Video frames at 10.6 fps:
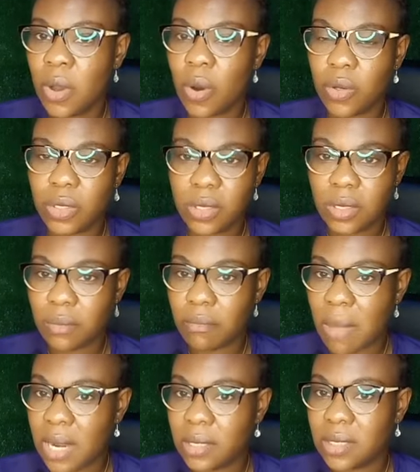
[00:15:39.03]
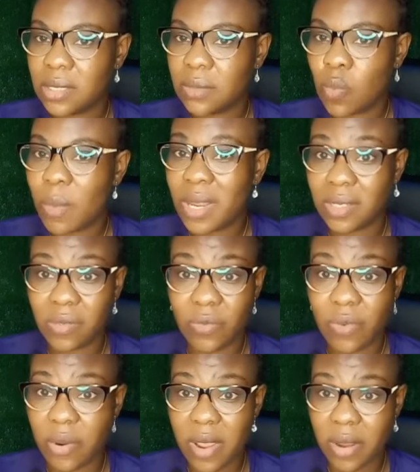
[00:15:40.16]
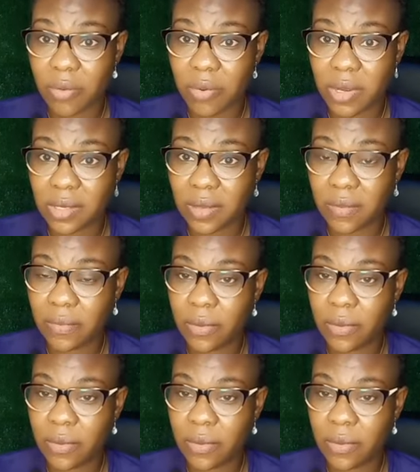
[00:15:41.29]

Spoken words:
or this man, this woman is very aggressive,